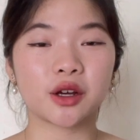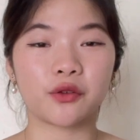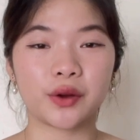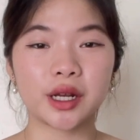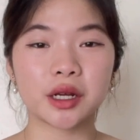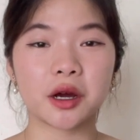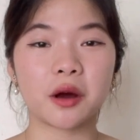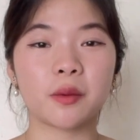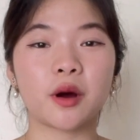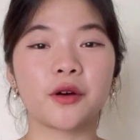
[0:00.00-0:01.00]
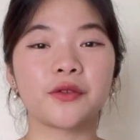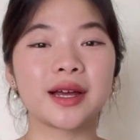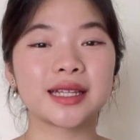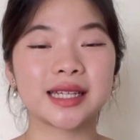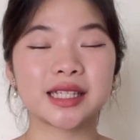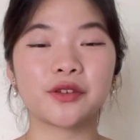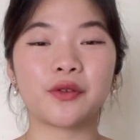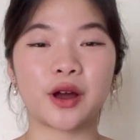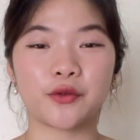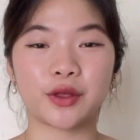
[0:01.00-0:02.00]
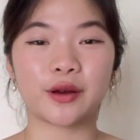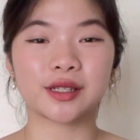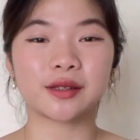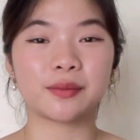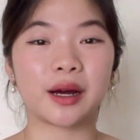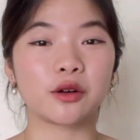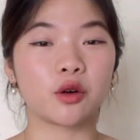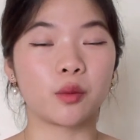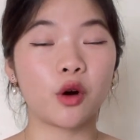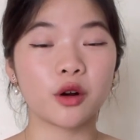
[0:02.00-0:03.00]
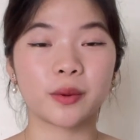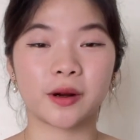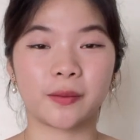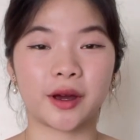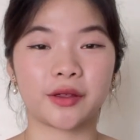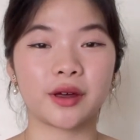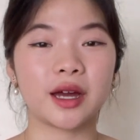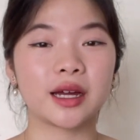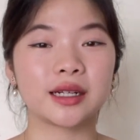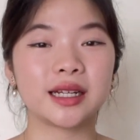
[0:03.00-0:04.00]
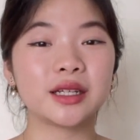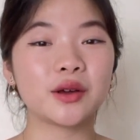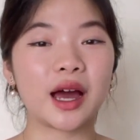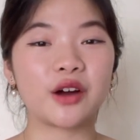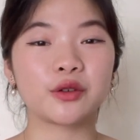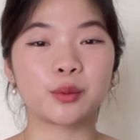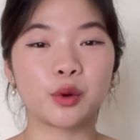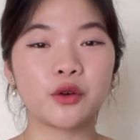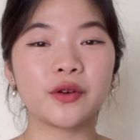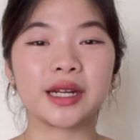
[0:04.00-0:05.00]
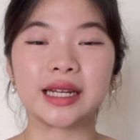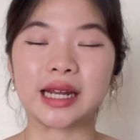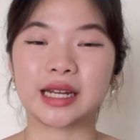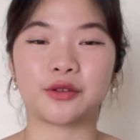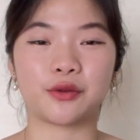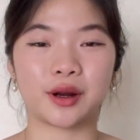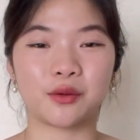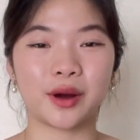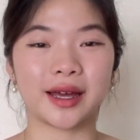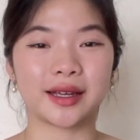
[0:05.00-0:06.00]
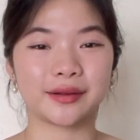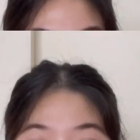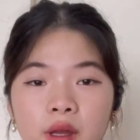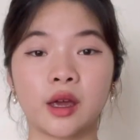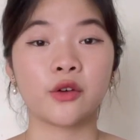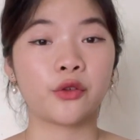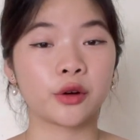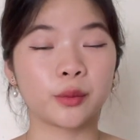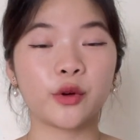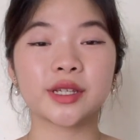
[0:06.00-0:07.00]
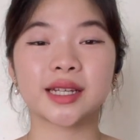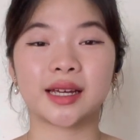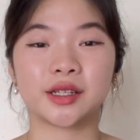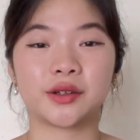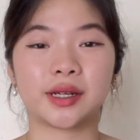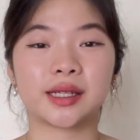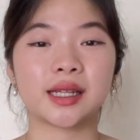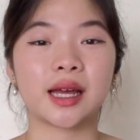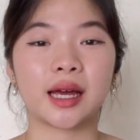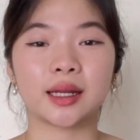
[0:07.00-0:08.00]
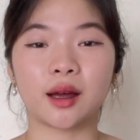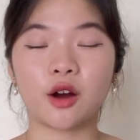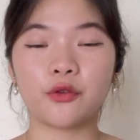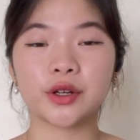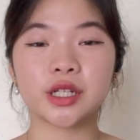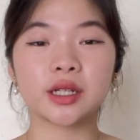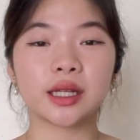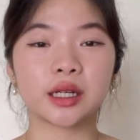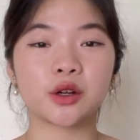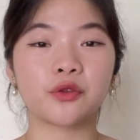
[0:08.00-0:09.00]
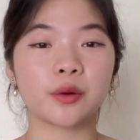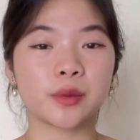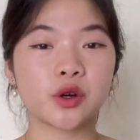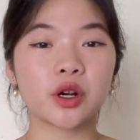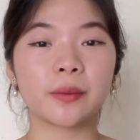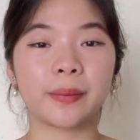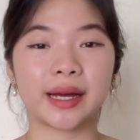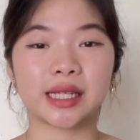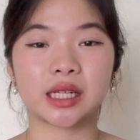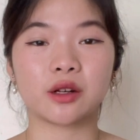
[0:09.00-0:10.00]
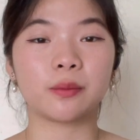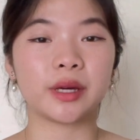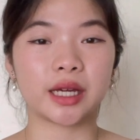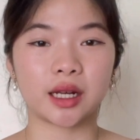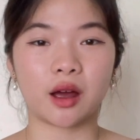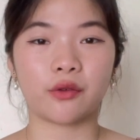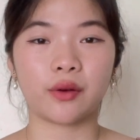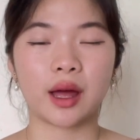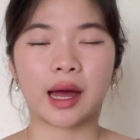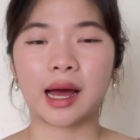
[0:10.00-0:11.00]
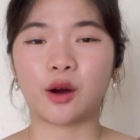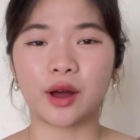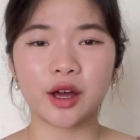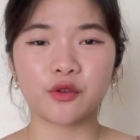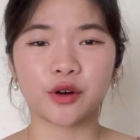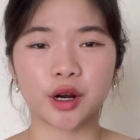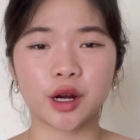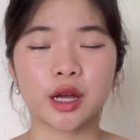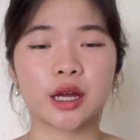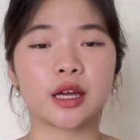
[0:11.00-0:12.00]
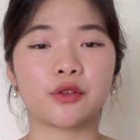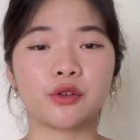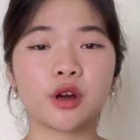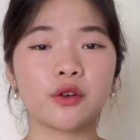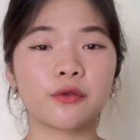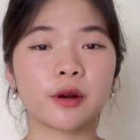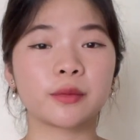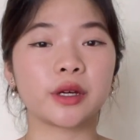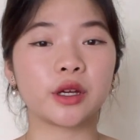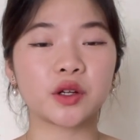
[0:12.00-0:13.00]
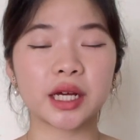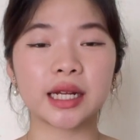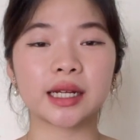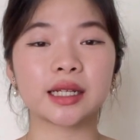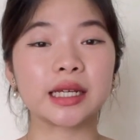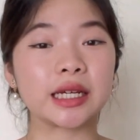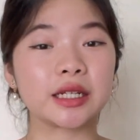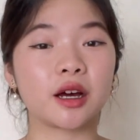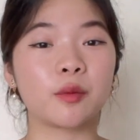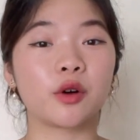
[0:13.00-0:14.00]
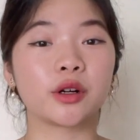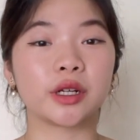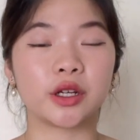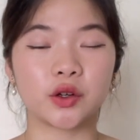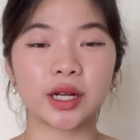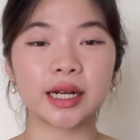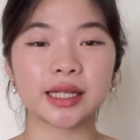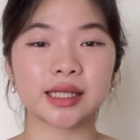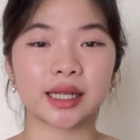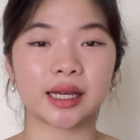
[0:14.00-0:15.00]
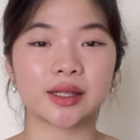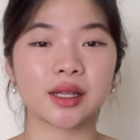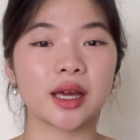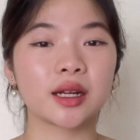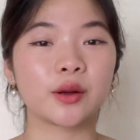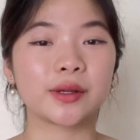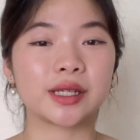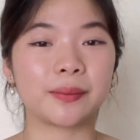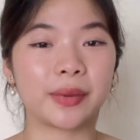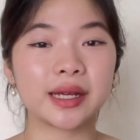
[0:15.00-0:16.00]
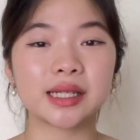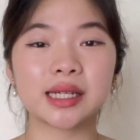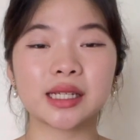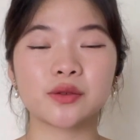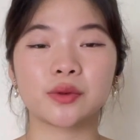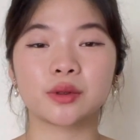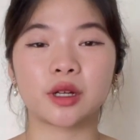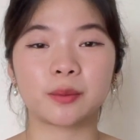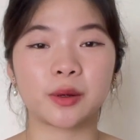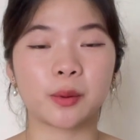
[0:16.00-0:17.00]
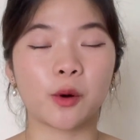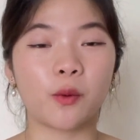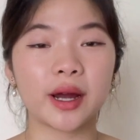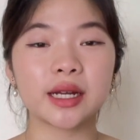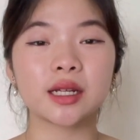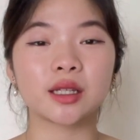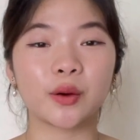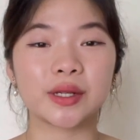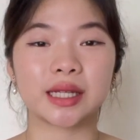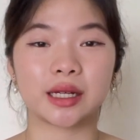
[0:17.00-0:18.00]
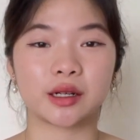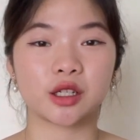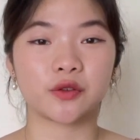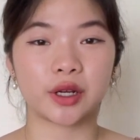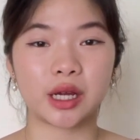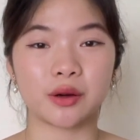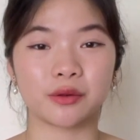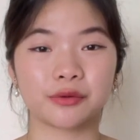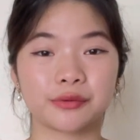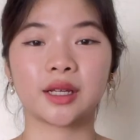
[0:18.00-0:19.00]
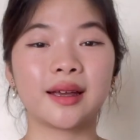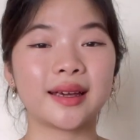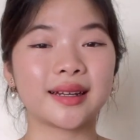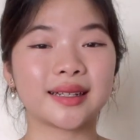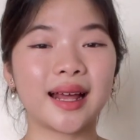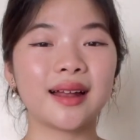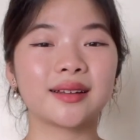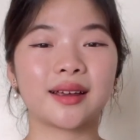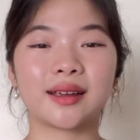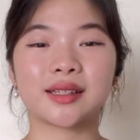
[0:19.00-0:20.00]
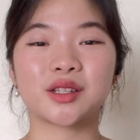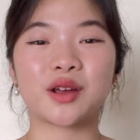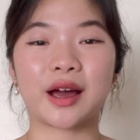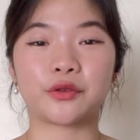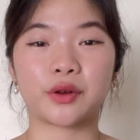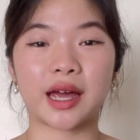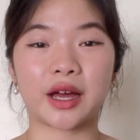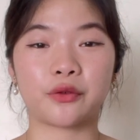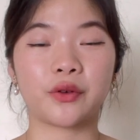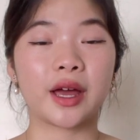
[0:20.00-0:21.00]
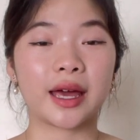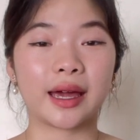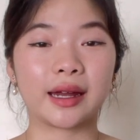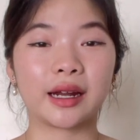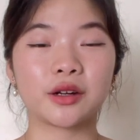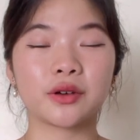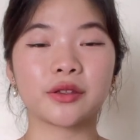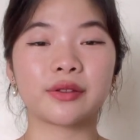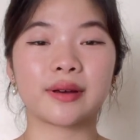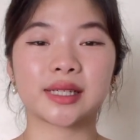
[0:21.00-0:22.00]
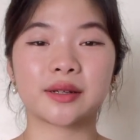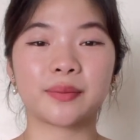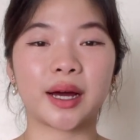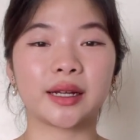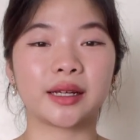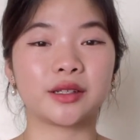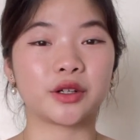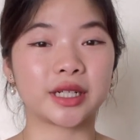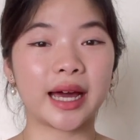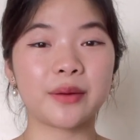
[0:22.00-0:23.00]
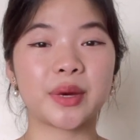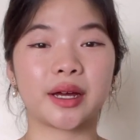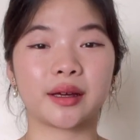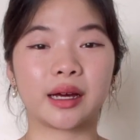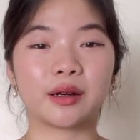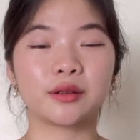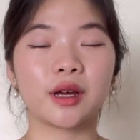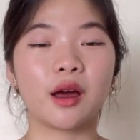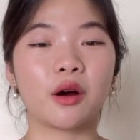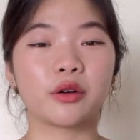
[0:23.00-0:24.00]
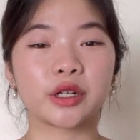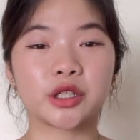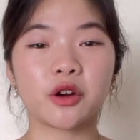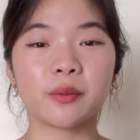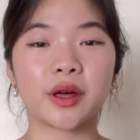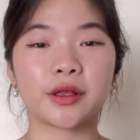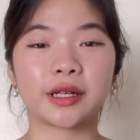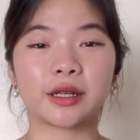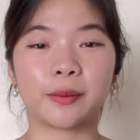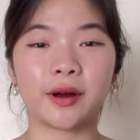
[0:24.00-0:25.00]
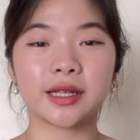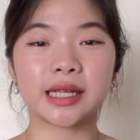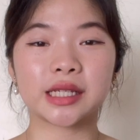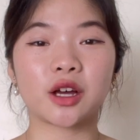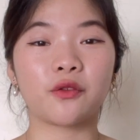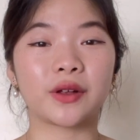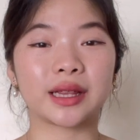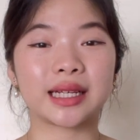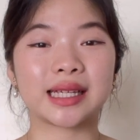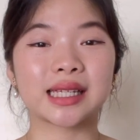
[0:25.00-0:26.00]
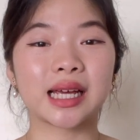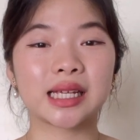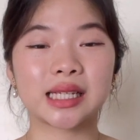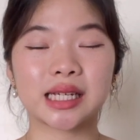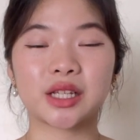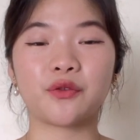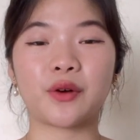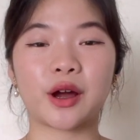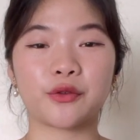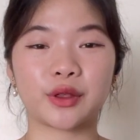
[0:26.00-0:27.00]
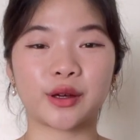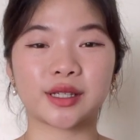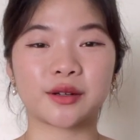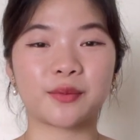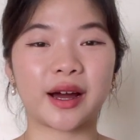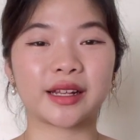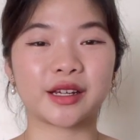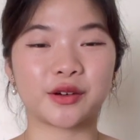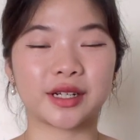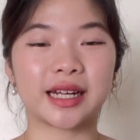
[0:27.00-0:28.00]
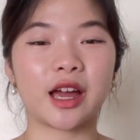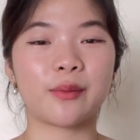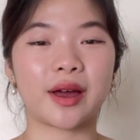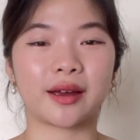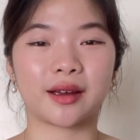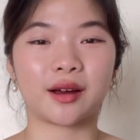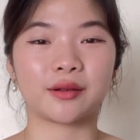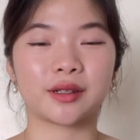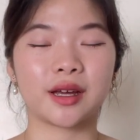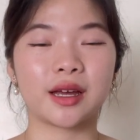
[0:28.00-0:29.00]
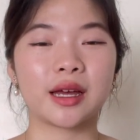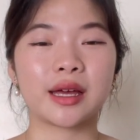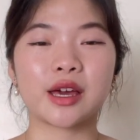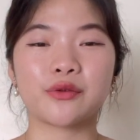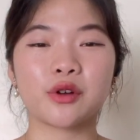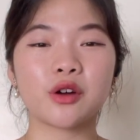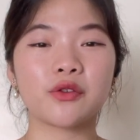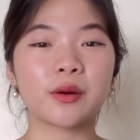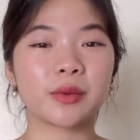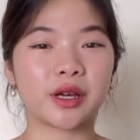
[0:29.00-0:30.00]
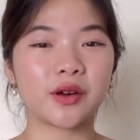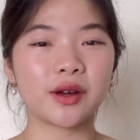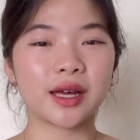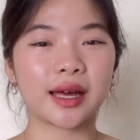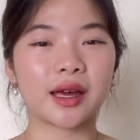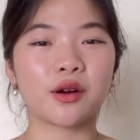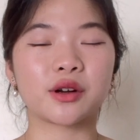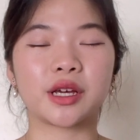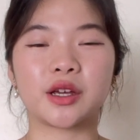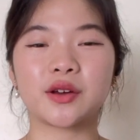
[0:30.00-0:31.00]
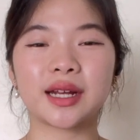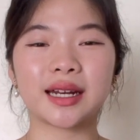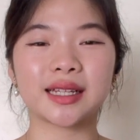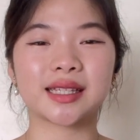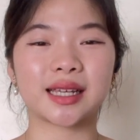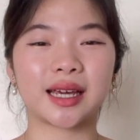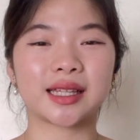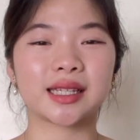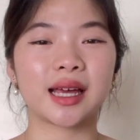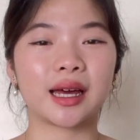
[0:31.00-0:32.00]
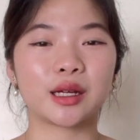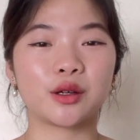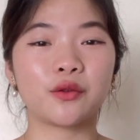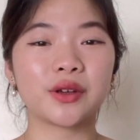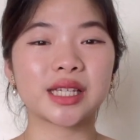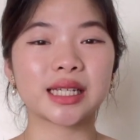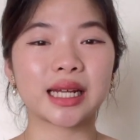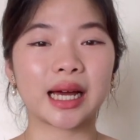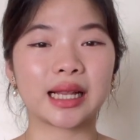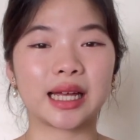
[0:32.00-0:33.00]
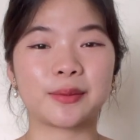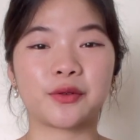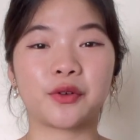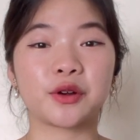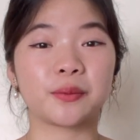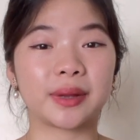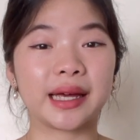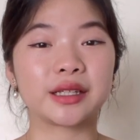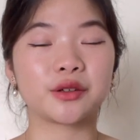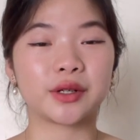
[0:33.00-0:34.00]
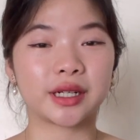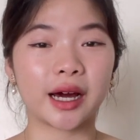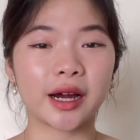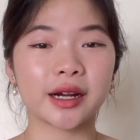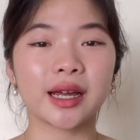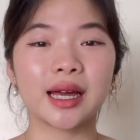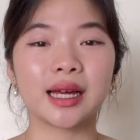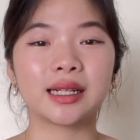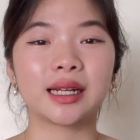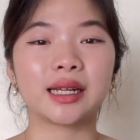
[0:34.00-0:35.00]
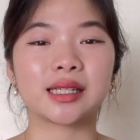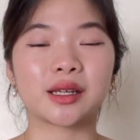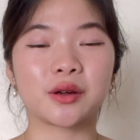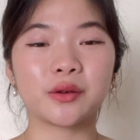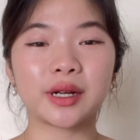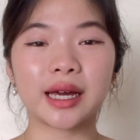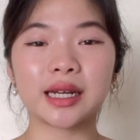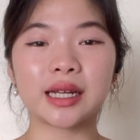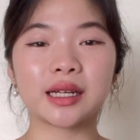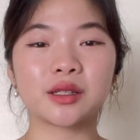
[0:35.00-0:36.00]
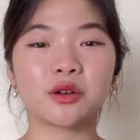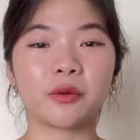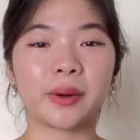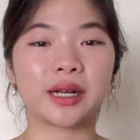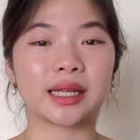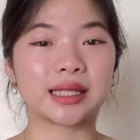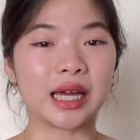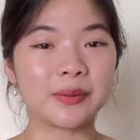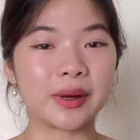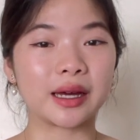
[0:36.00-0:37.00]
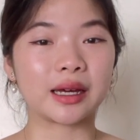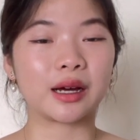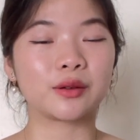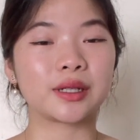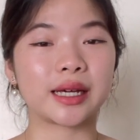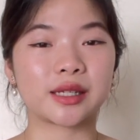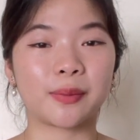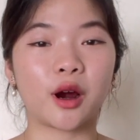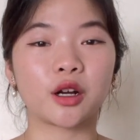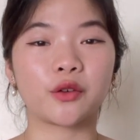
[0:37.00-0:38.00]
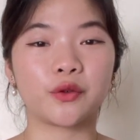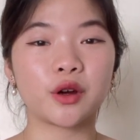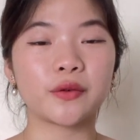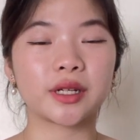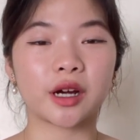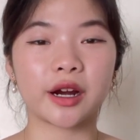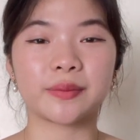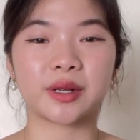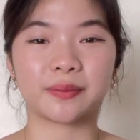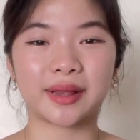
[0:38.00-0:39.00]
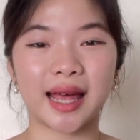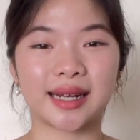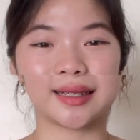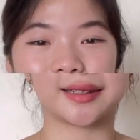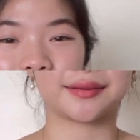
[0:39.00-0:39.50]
of income of 65,000 baht or more per month, then you have to prove it in a different way. For most countries, an official letter from your embassy will be enough. However, if you are from the United Kingdom or the United States, those embassies will not be providing those letters for you. In that case, you have to have 800,000 baht in your Thai bank account or show monthly deposits of at least 65,000 baht in your Thai bank account. If you are from the UK or the United States and you visit Thailand before you plan to retire, then it's a good idea to open a Thai bank account as part of your retirement planning.